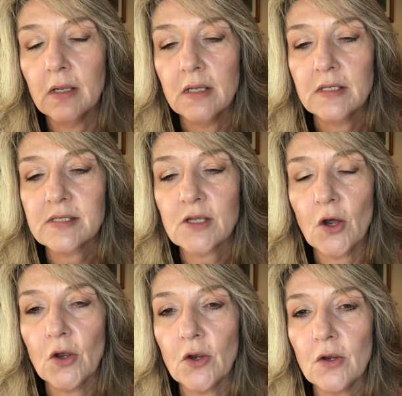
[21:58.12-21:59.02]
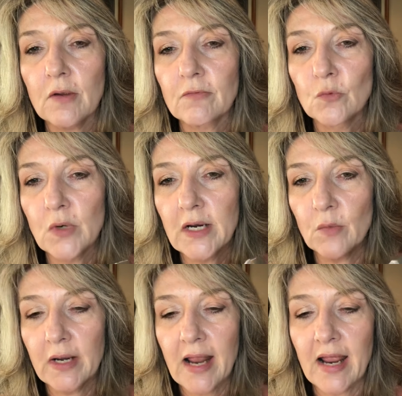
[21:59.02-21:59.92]
So really,
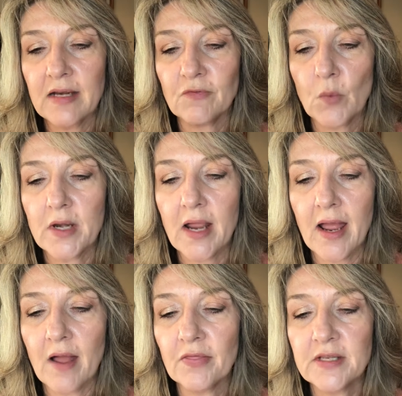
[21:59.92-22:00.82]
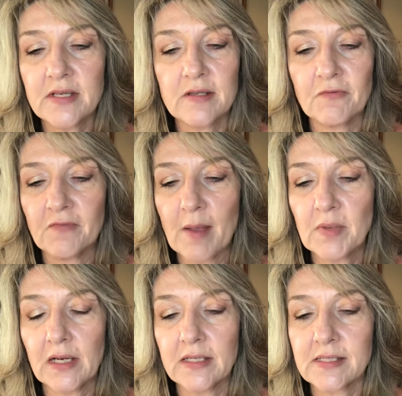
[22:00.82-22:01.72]
really handy for when you're out. This is a
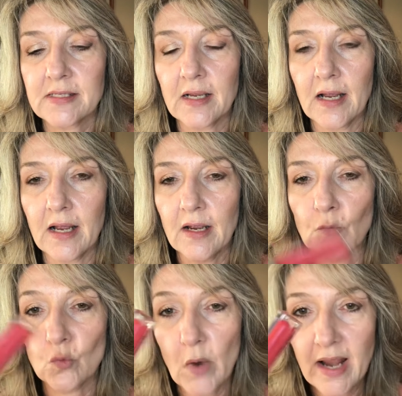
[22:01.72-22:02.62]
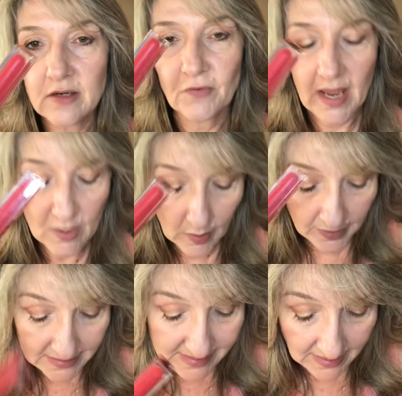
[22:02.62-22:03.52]
fabulous red for anyone
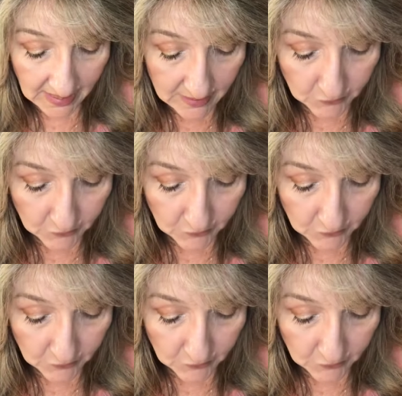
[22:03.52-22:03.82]
that's scared of